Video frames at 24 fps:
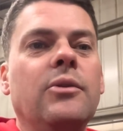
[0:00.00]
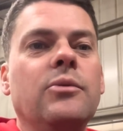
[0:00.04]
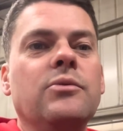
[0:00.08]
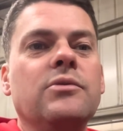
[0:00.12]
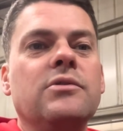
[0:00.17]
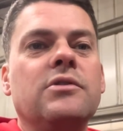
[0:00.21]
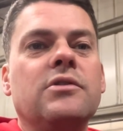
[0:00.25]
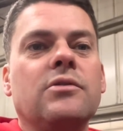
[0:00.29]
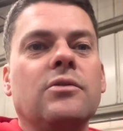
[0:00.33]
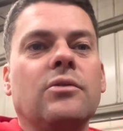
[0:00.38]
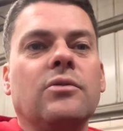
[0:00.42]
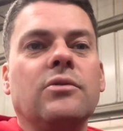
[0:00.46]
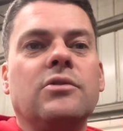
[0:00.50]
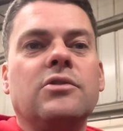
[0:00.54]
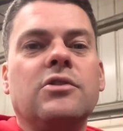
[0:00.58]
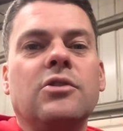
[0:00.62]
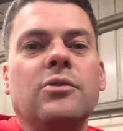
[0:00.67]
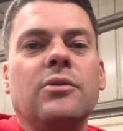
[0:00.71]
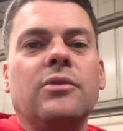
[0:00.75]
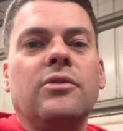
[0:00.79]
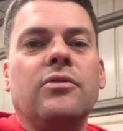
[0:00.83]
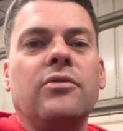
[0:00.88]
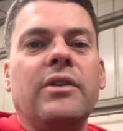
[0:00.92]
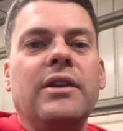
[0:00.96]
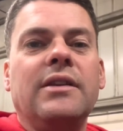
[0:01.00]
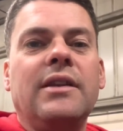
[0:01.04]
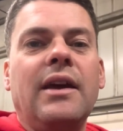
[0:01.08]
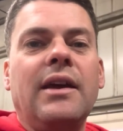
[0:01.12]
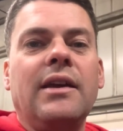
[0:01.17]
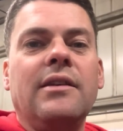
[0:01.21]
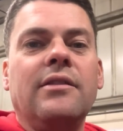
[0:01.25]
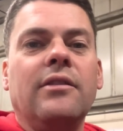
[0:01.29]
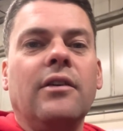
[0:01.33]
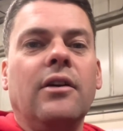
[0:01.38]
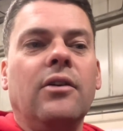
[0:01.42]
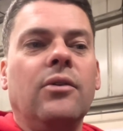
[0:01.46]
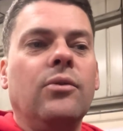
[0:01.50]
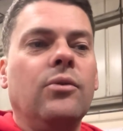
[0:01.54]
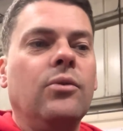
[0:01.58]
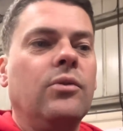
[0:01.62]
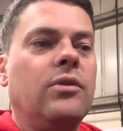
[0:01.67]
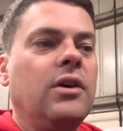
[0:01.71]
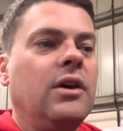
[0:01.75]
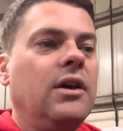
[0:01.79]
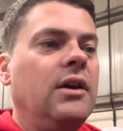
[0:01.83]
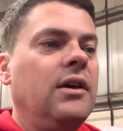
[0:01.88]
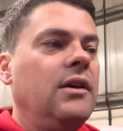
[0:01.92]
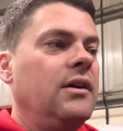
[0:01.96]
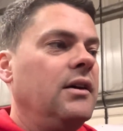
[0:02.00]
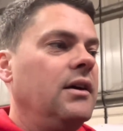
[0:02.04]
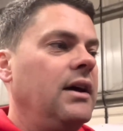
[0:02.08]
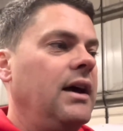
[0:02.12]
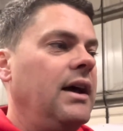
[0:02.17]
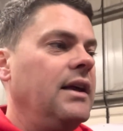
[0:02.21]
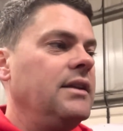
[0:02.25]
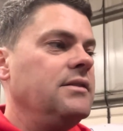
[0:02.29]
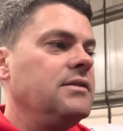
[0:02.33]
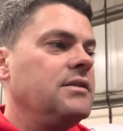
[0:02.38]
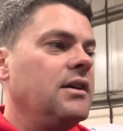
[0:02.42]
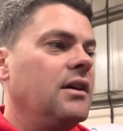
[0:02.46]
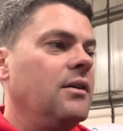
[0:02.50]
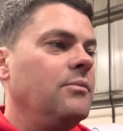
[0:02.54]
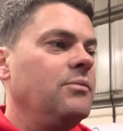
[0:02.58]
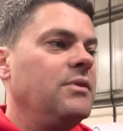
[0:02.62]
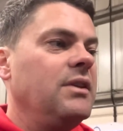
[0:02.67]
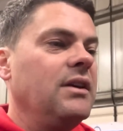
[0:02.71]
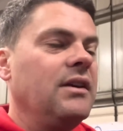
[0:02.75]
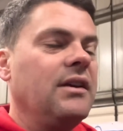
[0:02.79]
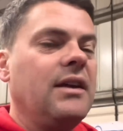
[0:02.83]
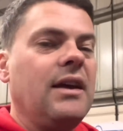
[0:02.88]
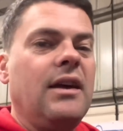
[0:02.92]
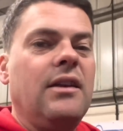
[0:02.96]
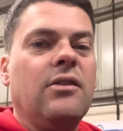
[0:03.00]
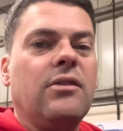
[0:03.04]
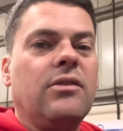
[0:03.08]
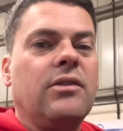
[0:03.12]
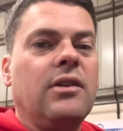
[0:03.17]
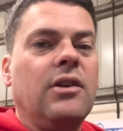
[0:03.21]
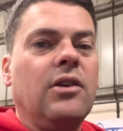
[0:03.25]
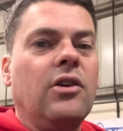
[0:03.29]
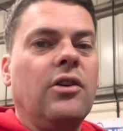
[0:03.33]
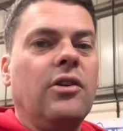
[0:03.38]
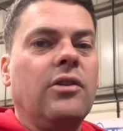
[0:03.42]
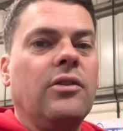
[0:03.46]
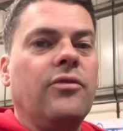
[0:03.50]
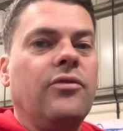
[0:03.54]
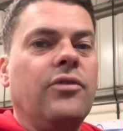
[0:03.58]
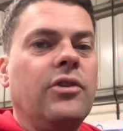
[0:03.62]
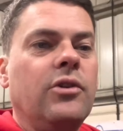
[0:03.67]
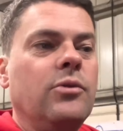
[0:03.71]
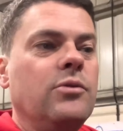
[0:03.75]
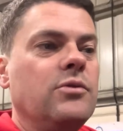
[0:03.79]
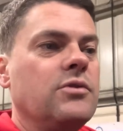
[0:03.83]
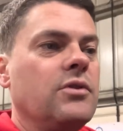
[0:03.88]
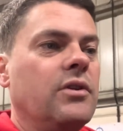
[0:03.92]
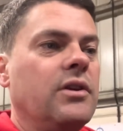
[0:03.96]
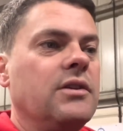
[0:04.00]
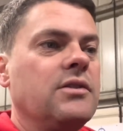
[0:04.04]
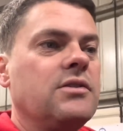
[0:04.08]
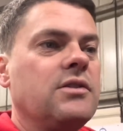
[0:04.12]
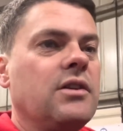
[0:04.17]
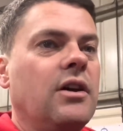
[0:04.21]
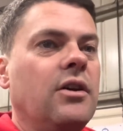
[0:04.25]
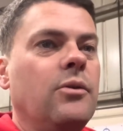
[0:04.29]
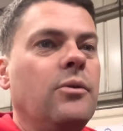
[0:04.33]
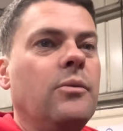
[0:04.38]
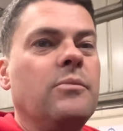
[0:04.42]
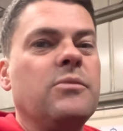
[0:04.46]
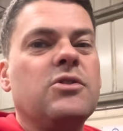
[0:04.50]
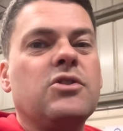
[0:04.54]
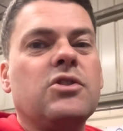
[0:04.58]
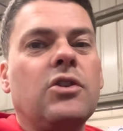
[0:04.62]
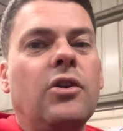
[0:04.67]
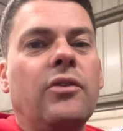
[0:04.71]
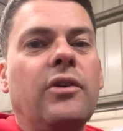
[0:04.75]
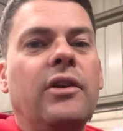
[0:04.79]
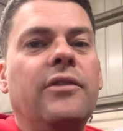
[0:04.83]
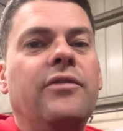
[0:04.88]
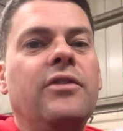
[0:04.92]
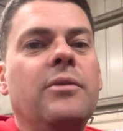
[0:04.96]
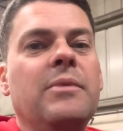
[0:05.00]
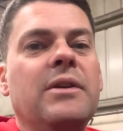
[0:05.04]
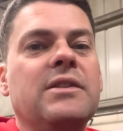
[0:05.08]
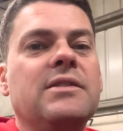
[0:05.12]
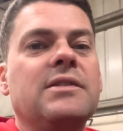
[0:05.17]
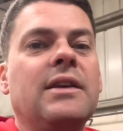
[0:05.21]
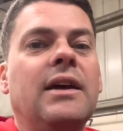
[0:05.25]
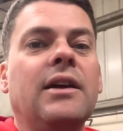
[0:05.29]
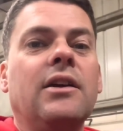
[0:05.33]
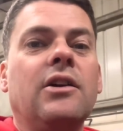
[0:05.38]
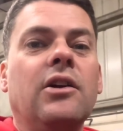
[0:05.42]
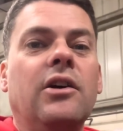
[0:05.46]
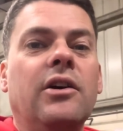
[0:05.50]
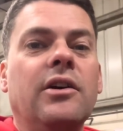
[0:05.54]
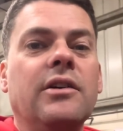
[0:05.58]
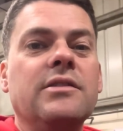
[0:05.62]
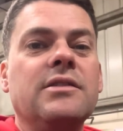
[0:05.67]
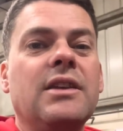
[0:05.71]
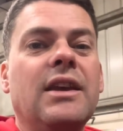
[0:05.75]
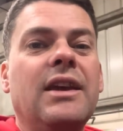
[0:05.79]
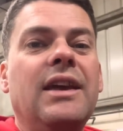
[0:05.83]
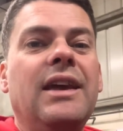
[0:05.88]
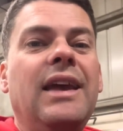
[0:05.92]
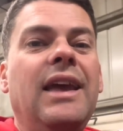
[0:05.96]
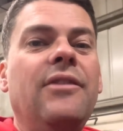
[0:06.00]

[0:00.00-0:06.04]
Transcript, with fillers: It was sort of two or three days old and um, didn't get nothing like the views on it. So I'm sorry if you missed that, guys.